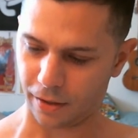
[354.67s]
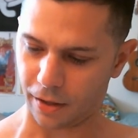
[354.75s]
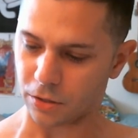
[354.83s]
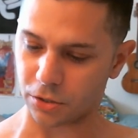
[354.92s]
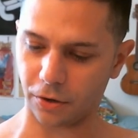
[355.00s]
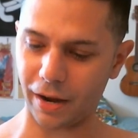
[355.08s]

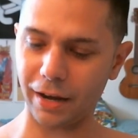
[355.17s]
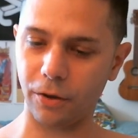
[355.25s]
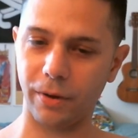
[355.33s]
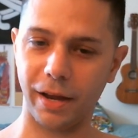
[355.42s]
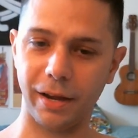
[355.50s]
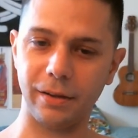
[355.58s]
So
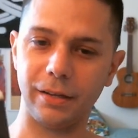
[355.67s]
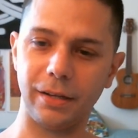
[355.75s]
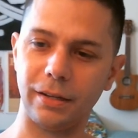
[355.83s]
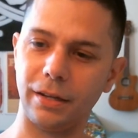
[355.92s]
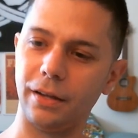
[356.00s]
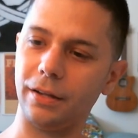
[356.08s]
anyway,
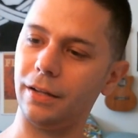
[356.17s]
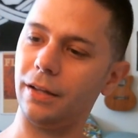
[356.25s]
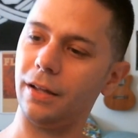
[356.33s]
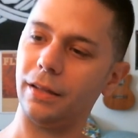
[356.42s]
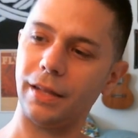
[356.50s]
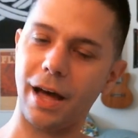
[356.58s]

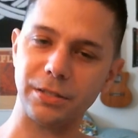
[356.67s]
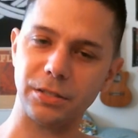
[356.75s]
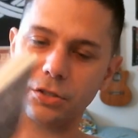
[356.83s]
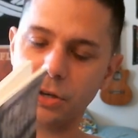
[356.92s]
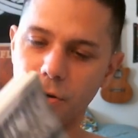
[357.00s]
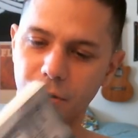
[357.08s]
lots of
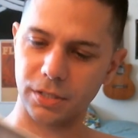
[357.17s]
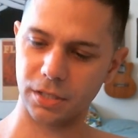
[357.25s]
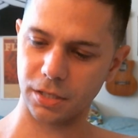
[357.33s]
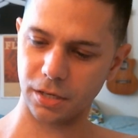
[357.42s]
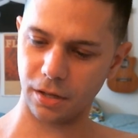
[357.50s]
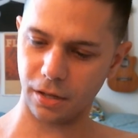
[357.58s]

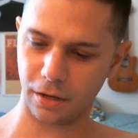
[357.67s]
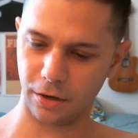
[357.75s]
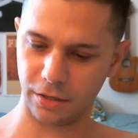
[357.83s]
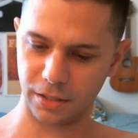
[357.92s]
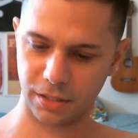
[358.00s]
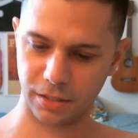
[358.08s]
jokes.
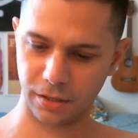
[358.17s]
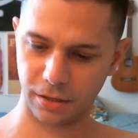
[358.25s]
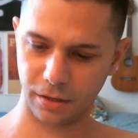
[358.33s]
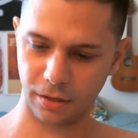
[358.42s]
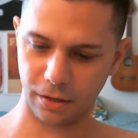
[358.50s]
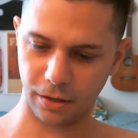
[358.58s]
There's
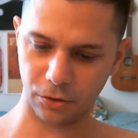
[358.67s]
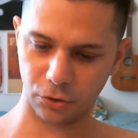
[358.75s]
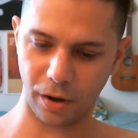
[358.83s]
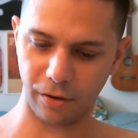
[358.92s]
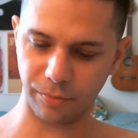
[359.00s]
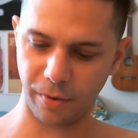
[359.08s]

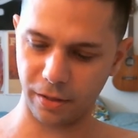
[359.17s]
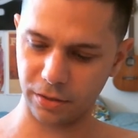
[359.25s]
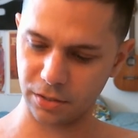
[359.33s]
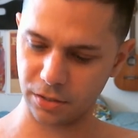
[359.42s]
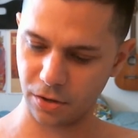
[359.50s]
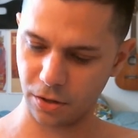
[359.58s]
12
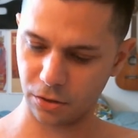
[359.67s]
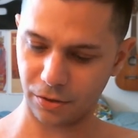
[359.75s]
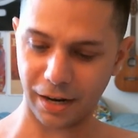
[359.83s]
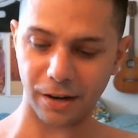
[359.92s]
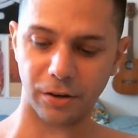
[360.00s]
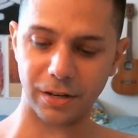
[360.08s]
months,
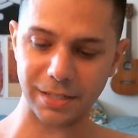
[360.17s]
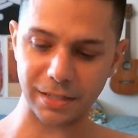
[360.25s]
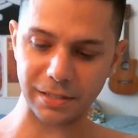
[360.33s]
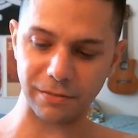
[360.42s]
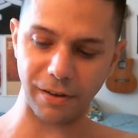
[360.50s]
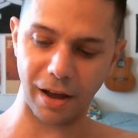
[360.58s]

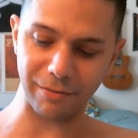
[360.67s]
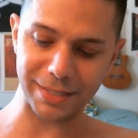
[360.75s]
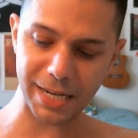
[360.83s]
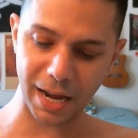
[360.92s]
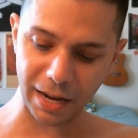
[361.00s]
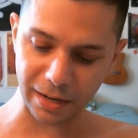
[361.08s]
365
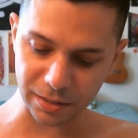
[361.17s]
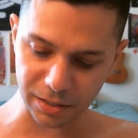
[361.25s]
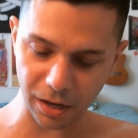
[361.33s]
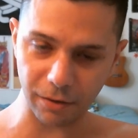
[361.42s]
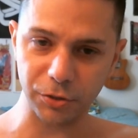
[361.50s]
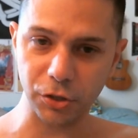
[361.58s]
days
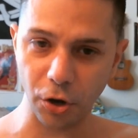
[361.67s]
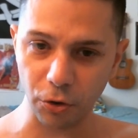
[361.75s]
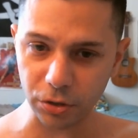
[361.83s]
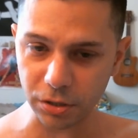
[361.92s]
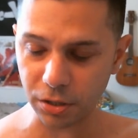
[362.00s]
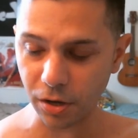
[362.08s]
of
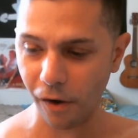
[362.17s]
jokes.